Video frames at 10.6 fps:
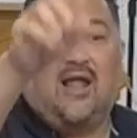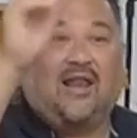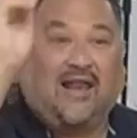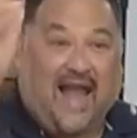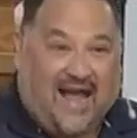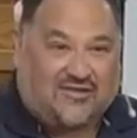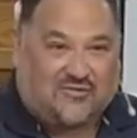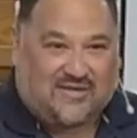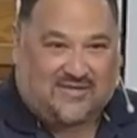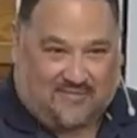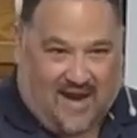
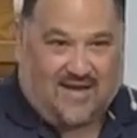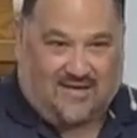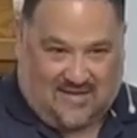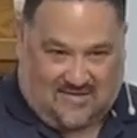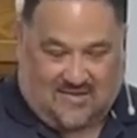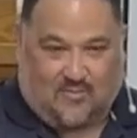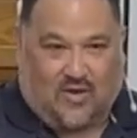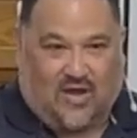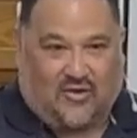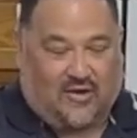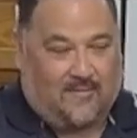Lazarus, right? The brother.